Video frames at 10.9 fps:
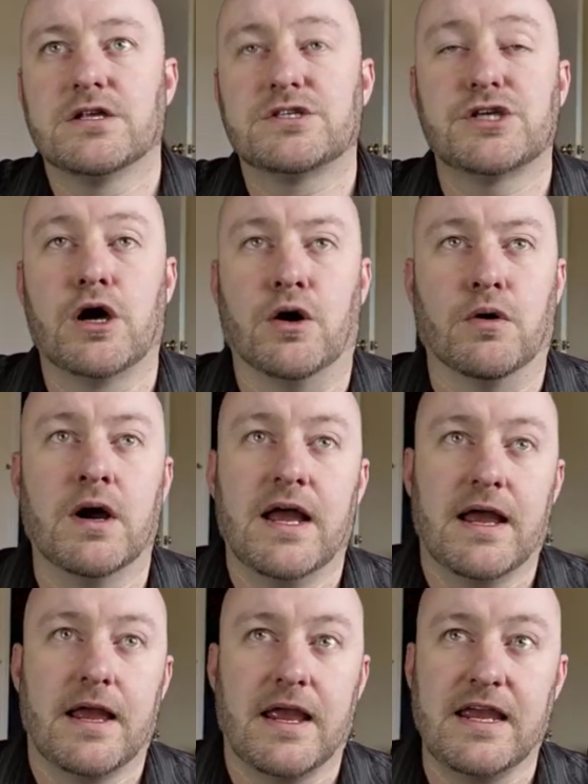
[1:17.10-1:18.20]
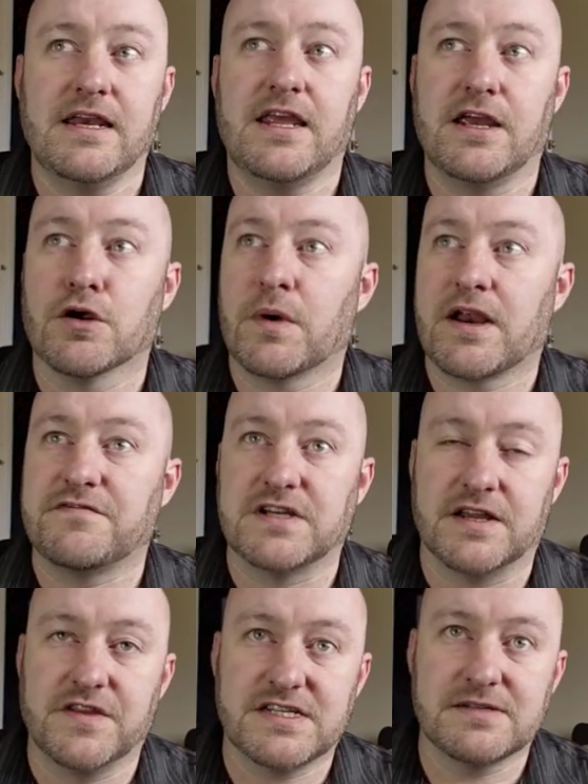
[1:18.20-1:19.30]
So in here, what I've
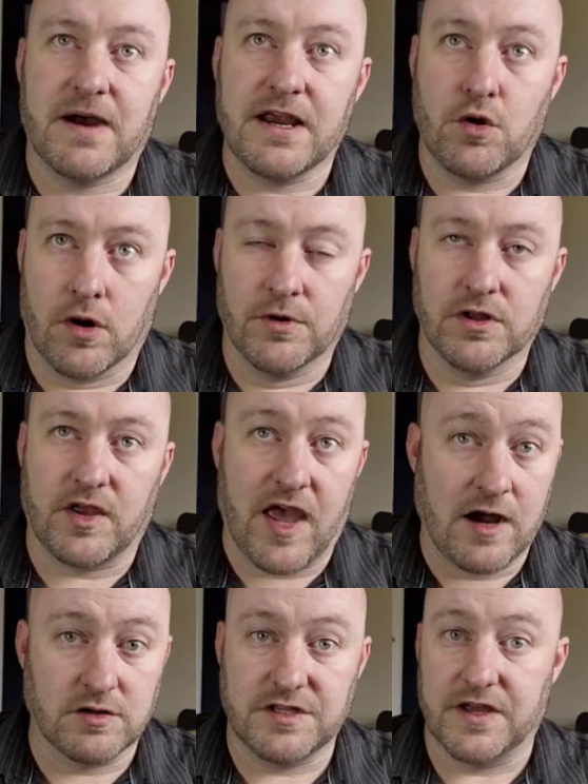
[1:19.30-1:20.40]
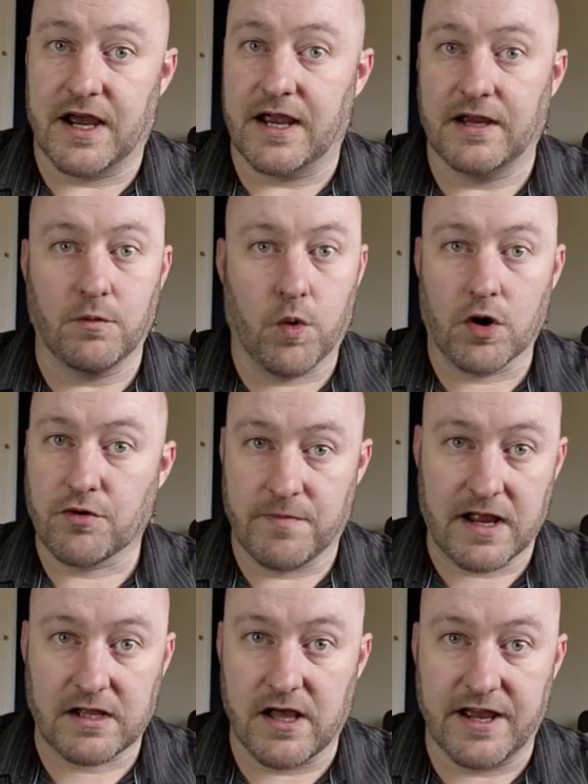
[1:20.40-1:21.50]
done, this is my normal account that I work with
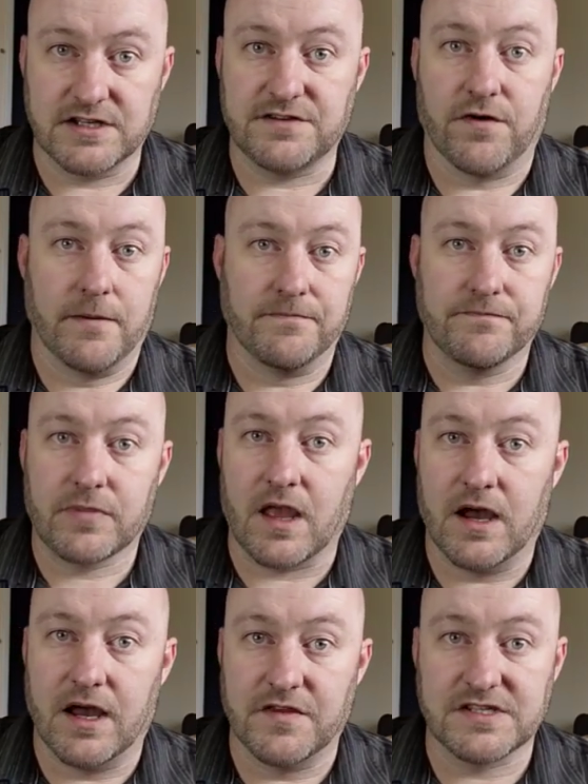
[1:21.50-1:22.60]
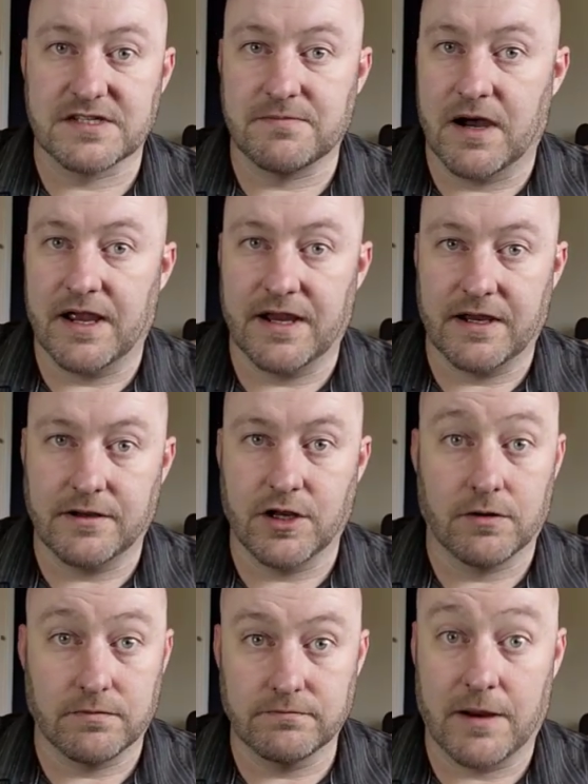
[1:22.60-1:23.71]
my clients from. Uh, this is my, you
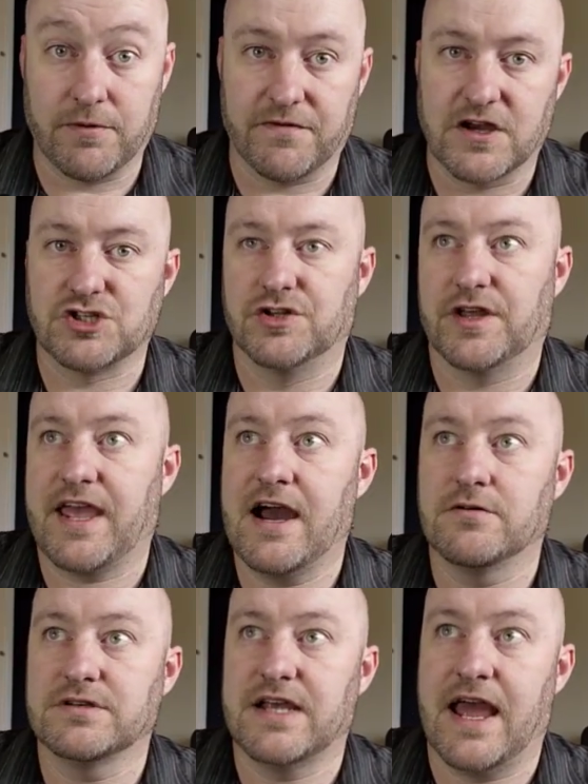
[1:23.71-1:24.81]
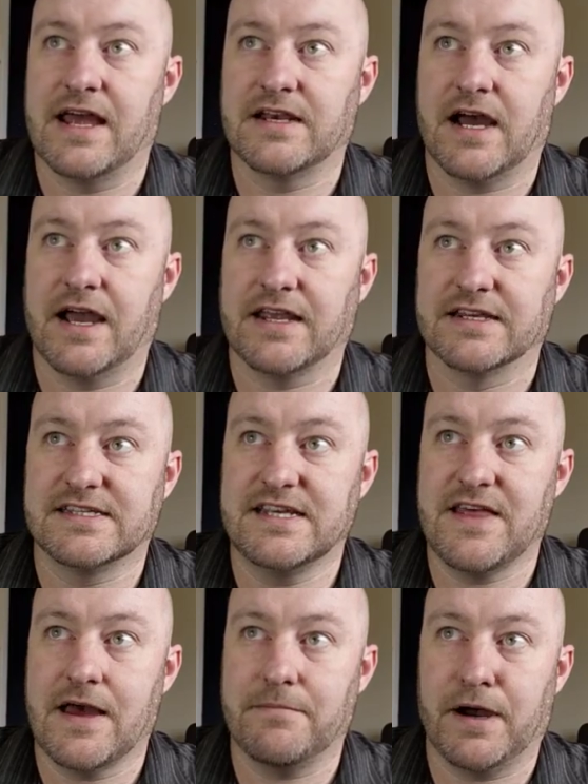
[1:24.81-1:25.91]
know, my professional account, and I can see
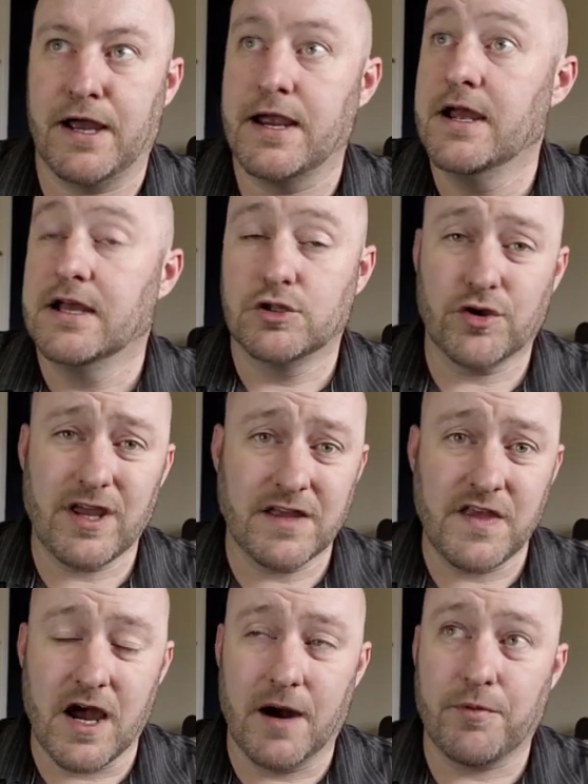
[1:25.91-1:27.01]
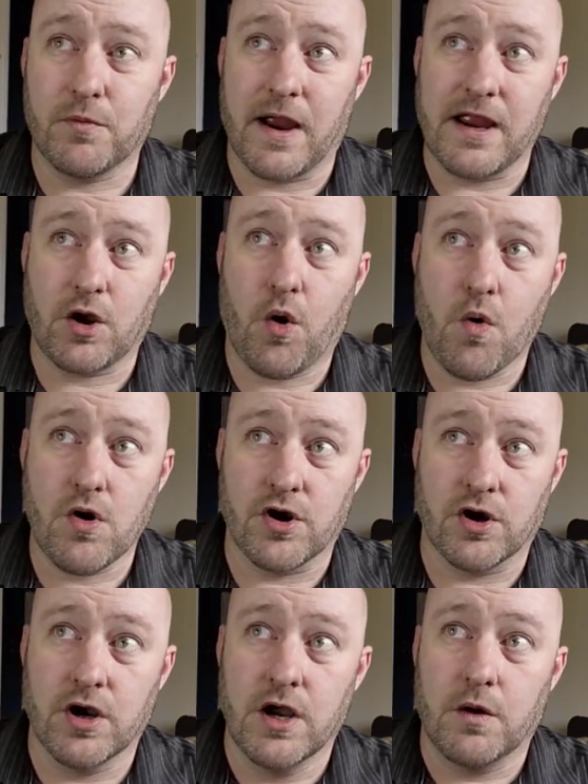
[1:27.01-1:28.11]
that by looking in the upper right
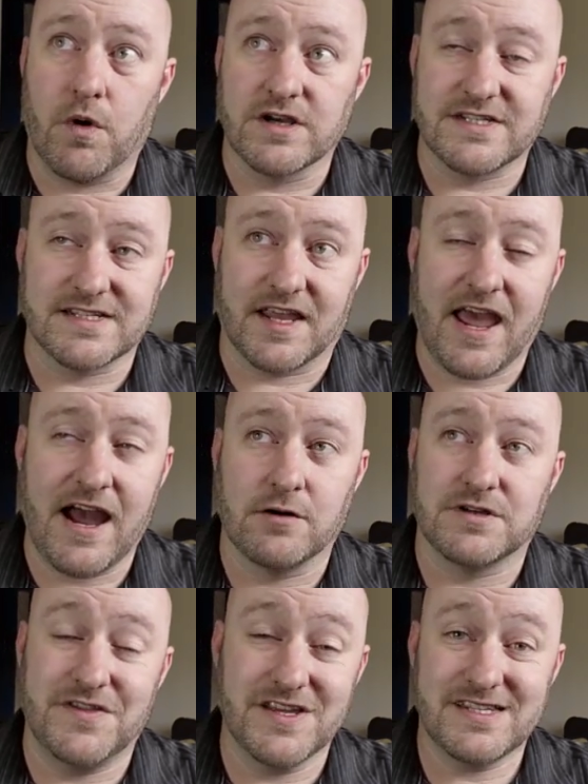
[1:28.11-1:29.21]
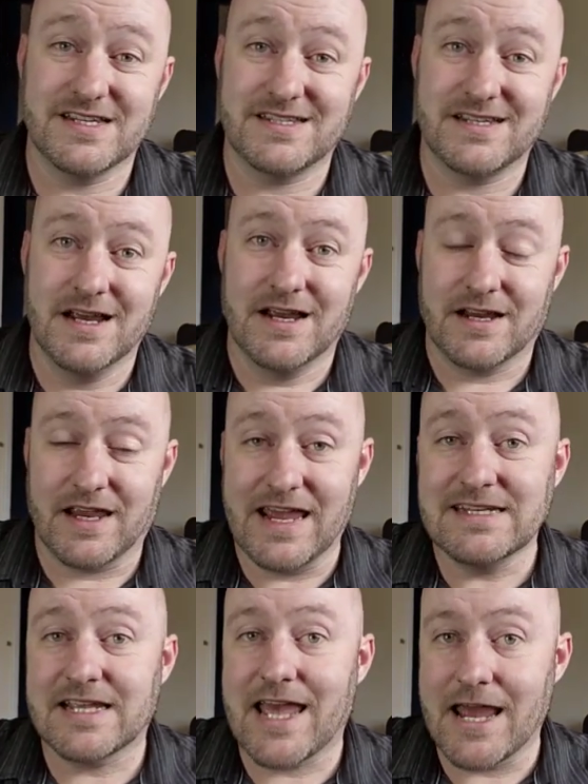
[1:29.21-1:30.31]
corner where it says account. This is
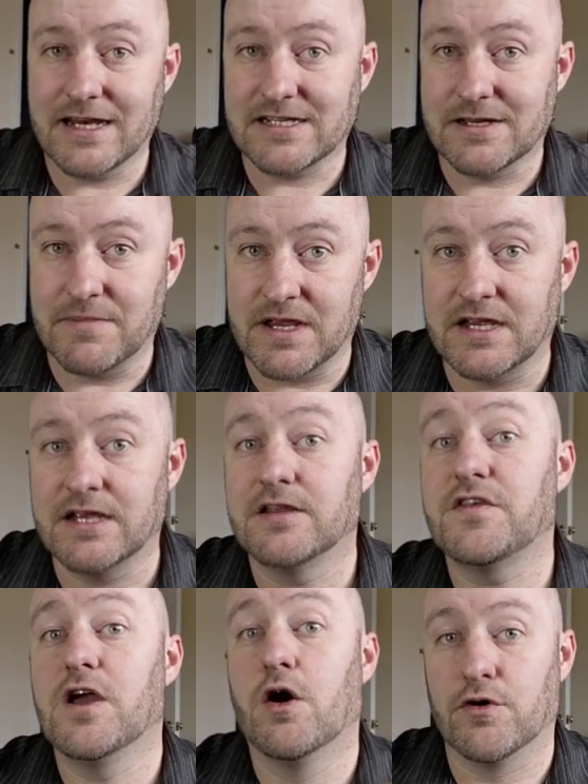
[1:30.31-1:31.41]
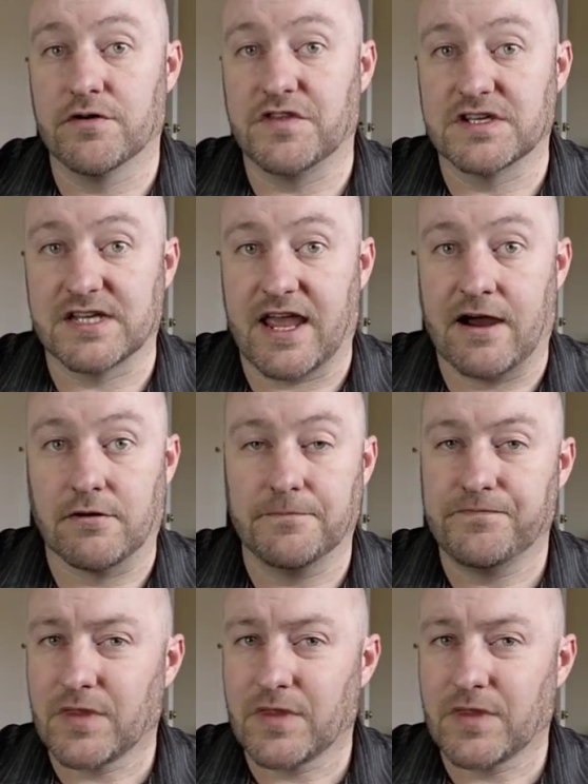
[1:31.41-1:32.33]
indicating to me the owner of this account.